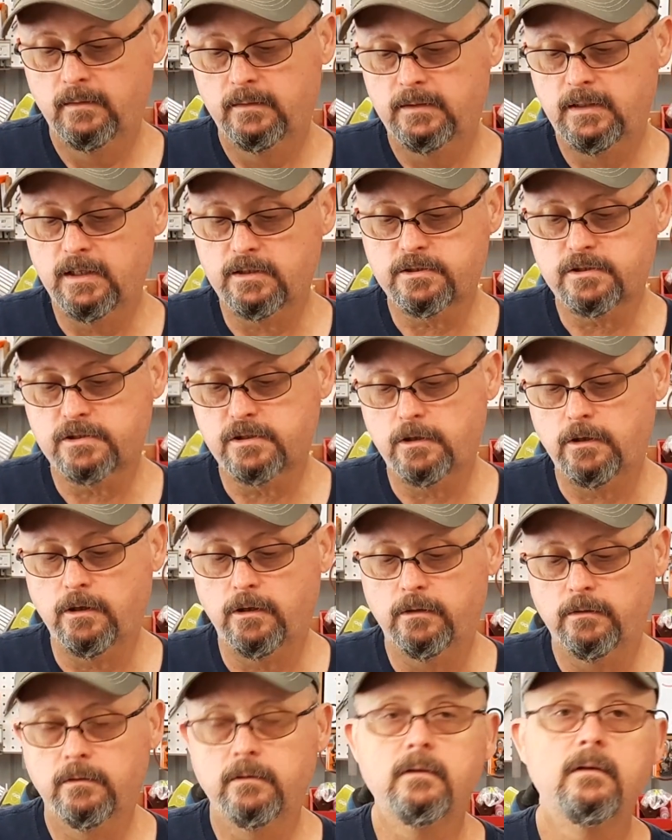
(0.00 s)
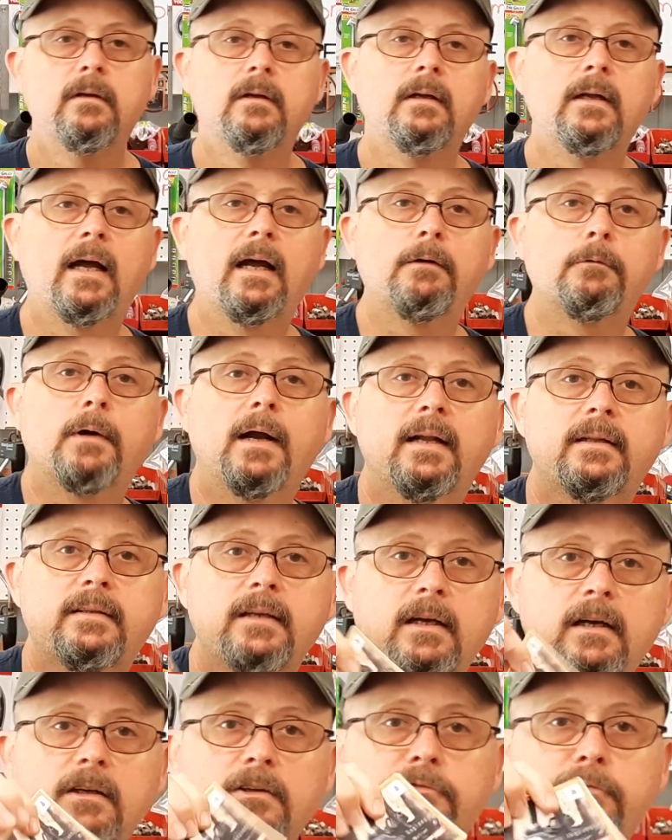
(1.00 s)
yes sir, that right
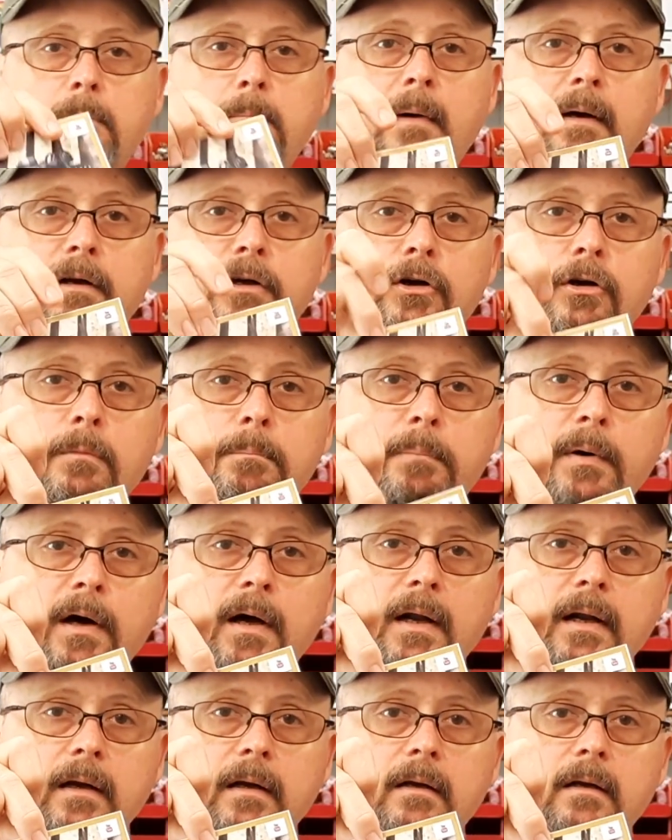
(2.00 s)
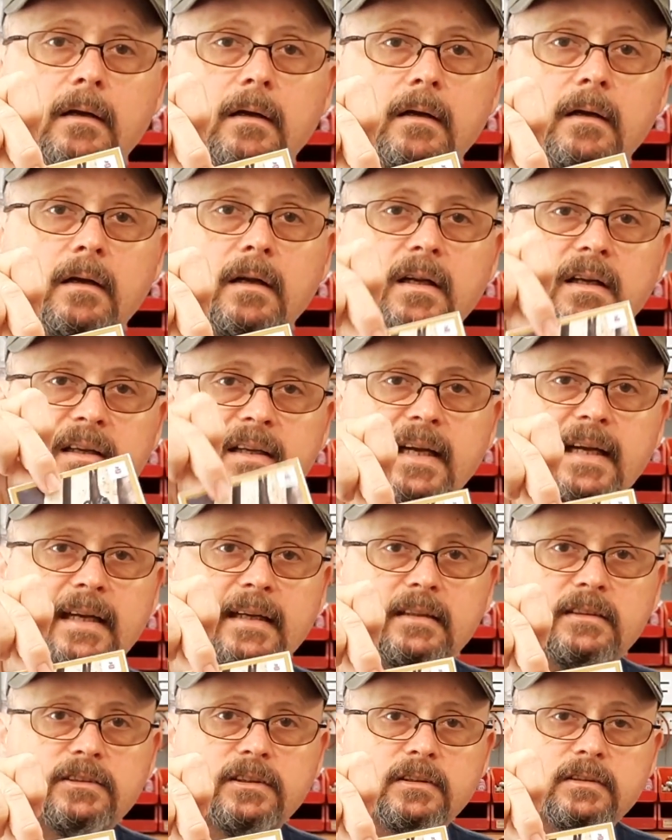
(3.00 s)
there is from my good buddy,
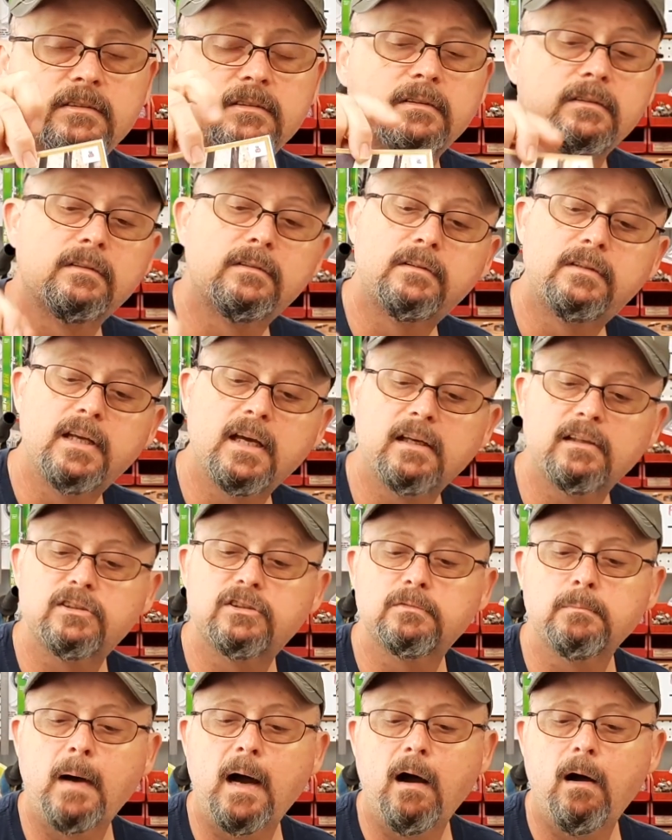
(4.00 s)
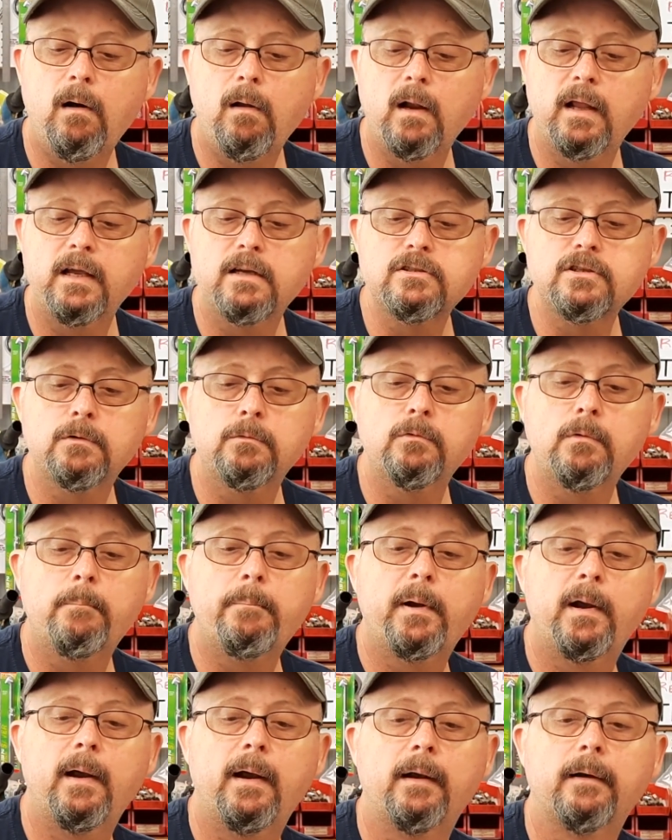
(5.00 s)
Dick's Small Engine
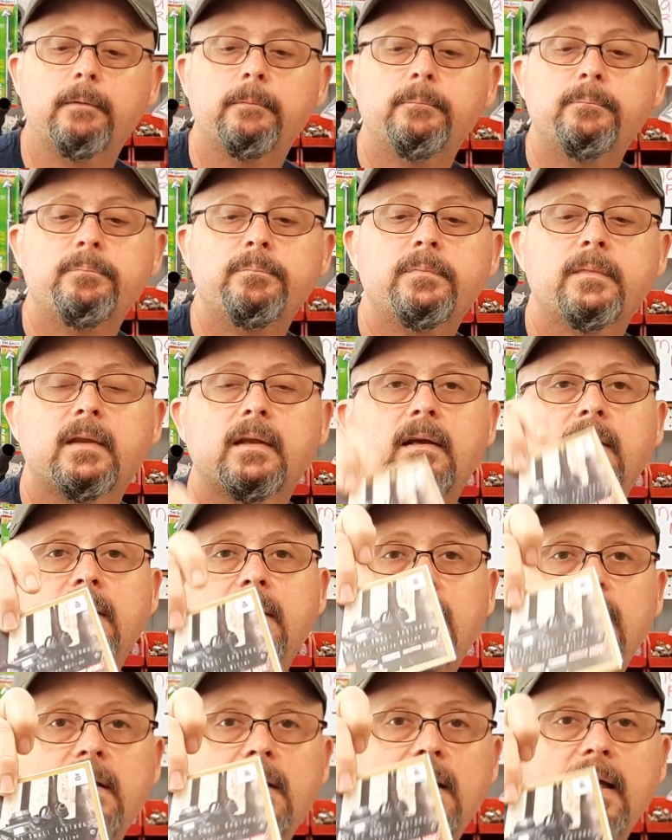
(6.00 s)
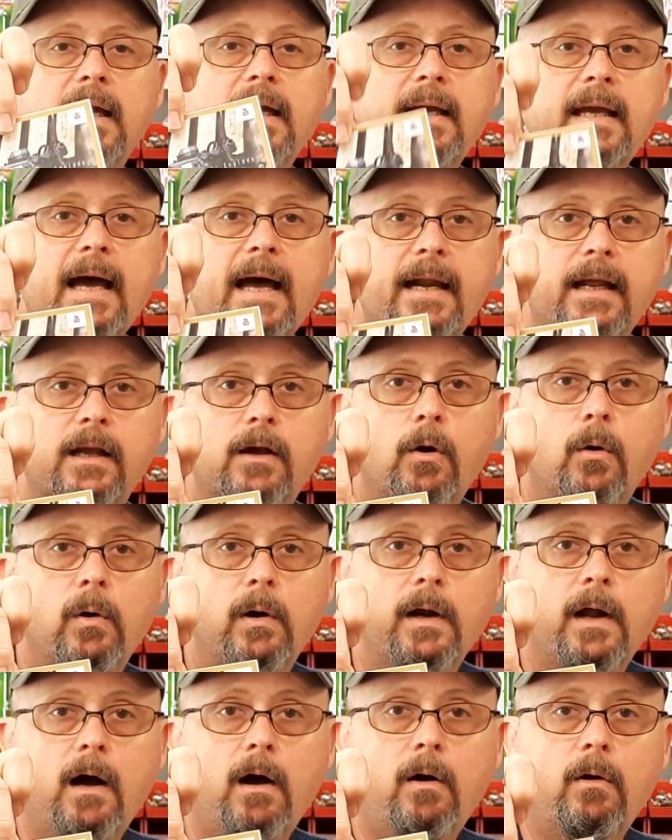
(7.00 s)
Repair. He got it
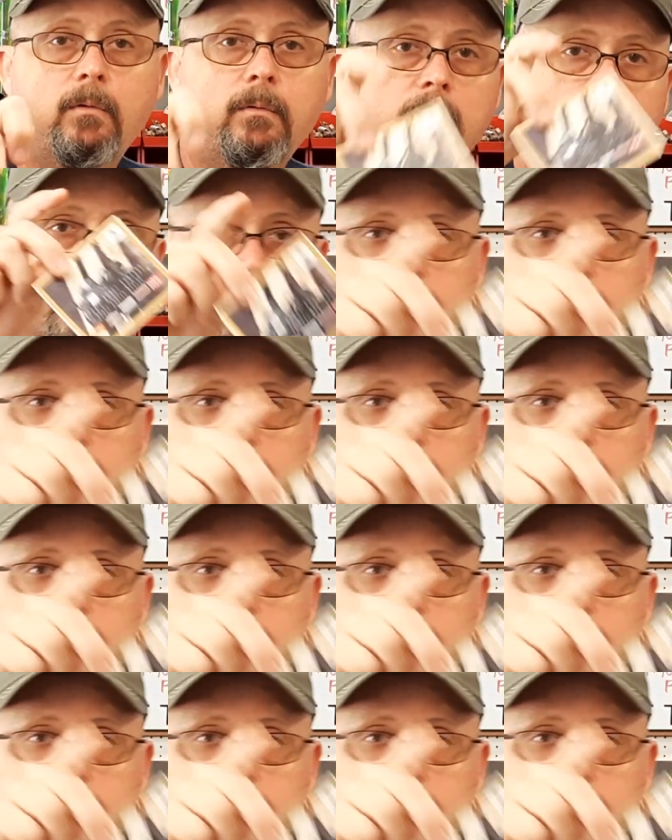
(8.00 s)
going on.